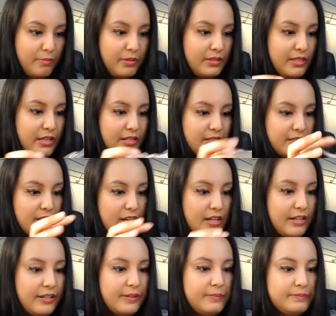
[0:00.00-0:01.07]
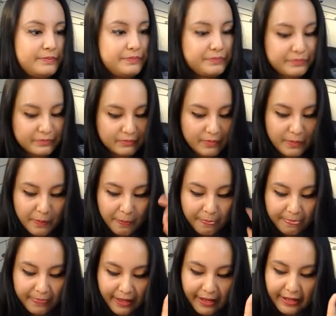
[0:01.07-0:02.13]
Put that aside.
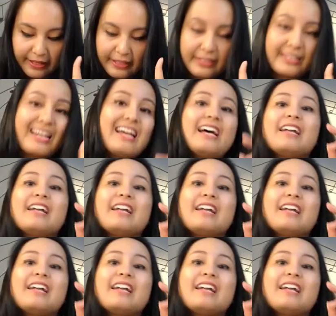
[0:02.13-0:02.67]
And